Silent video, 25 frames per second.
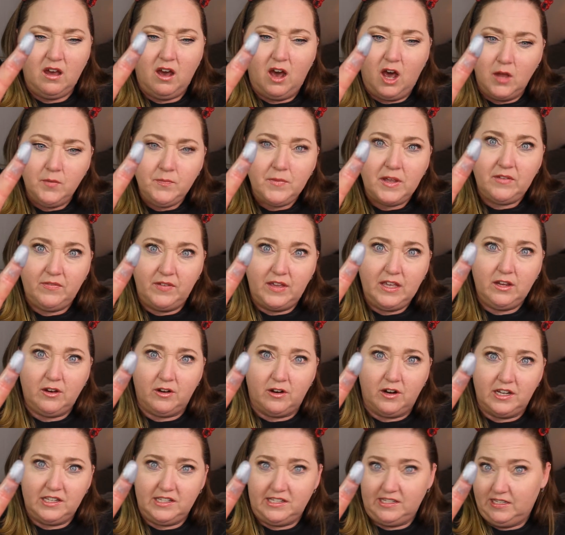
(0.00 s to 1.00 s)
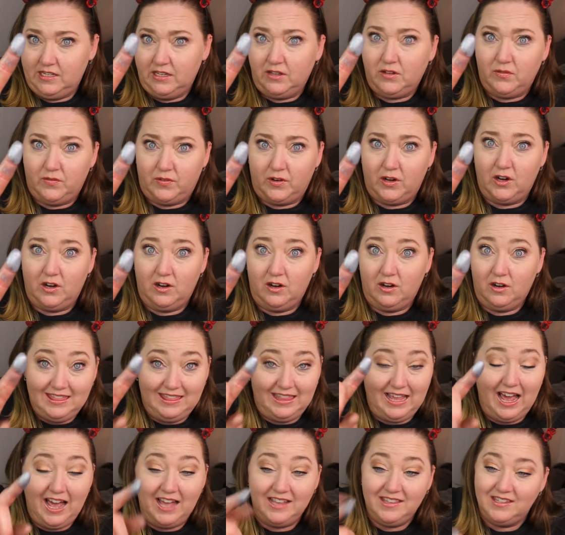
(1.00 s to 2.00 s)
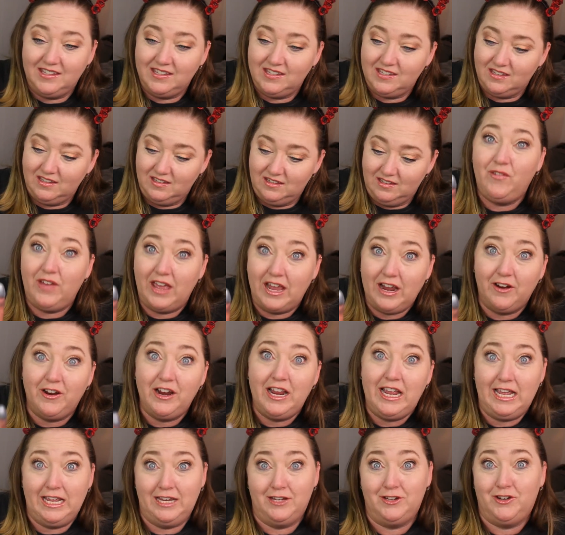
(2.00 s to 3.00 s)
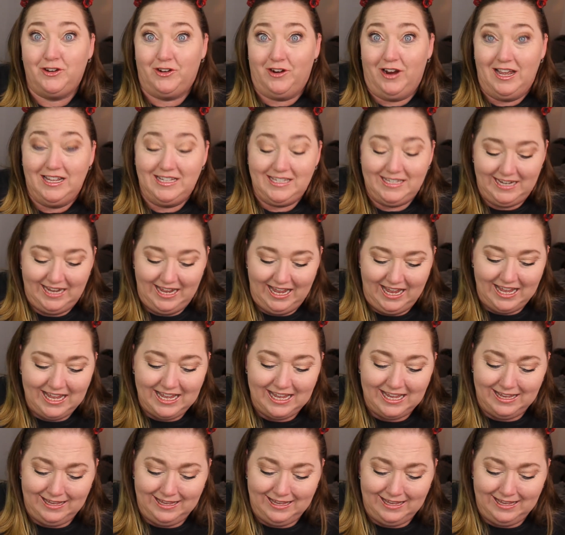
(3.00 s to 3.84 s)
On my finger, it's silver. That's very interesting.